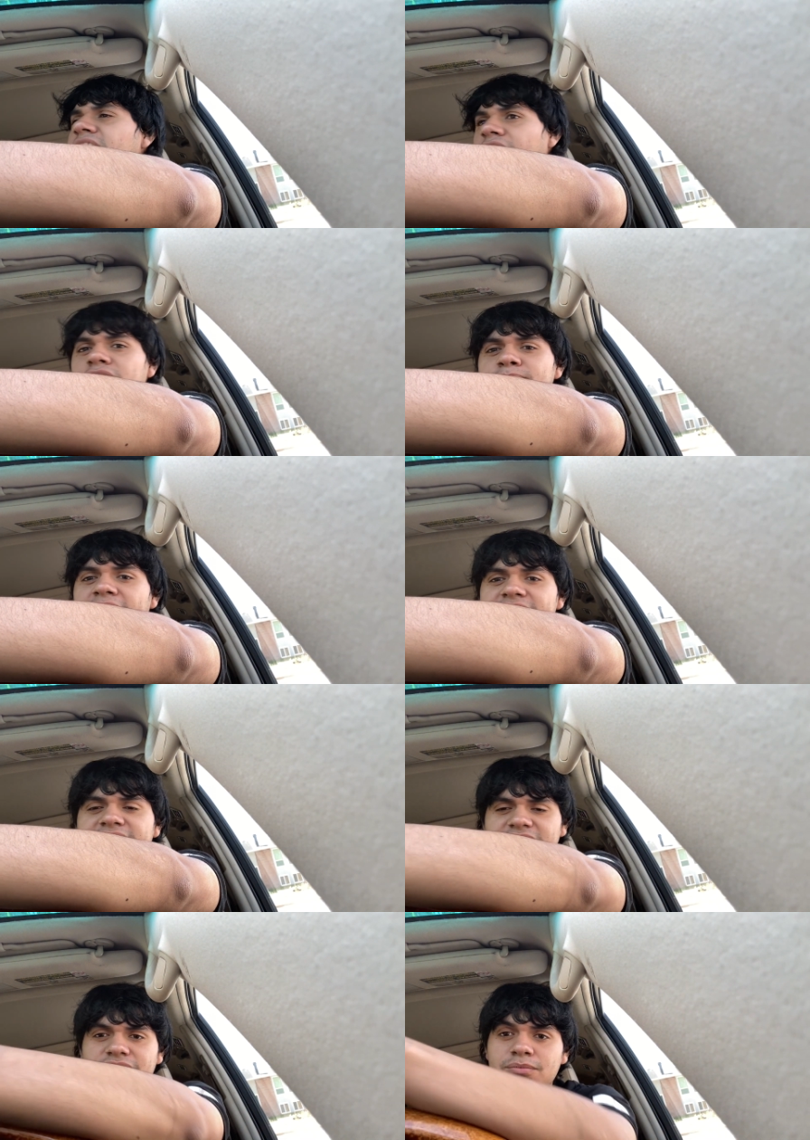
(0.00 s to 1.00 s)
other packets
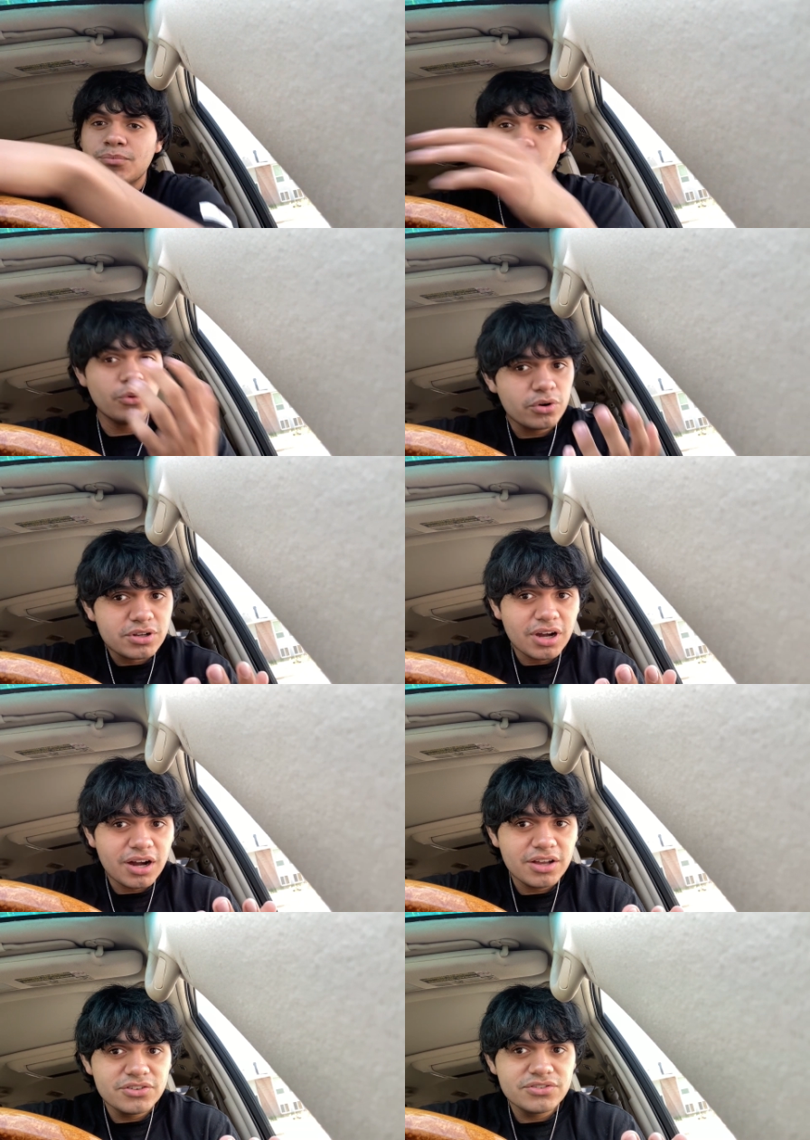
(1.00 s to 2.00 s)
that cover more
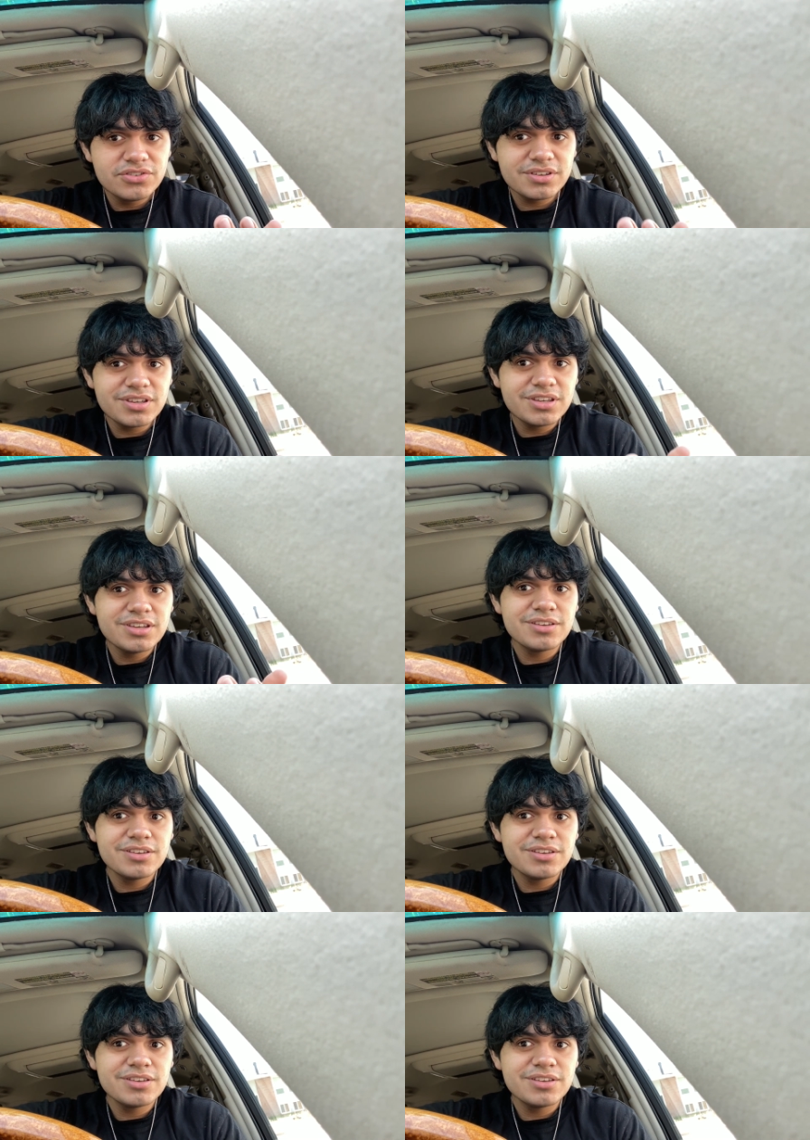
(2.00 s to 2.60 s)
kanji